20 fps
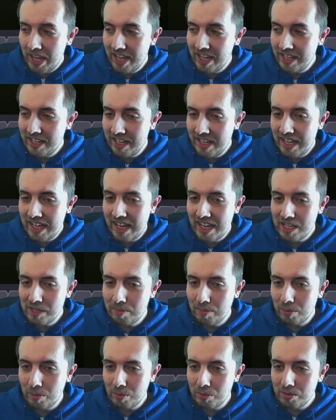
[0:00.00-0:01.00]
EA
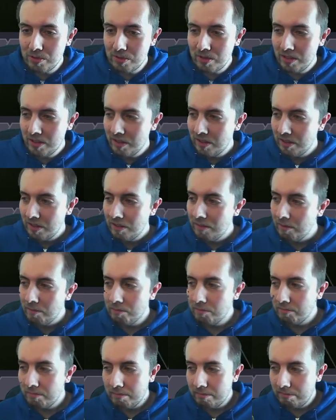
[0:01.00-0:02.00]
Sports.
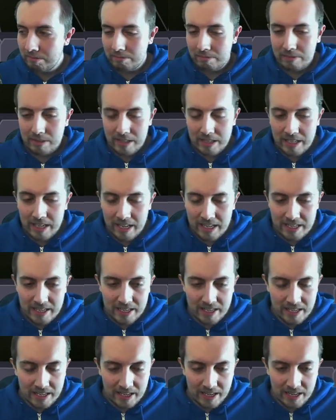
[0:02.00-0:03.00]
In a
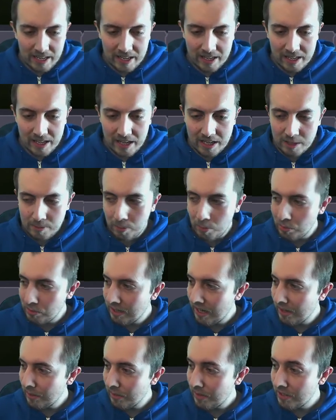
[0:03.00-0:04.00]
EA Sports
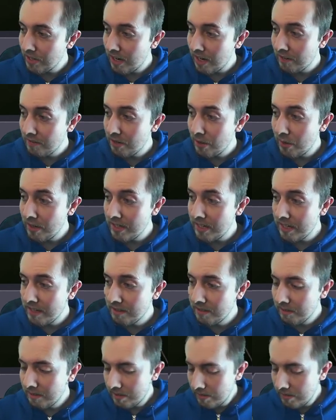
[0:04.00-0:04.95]
language. I have no idea.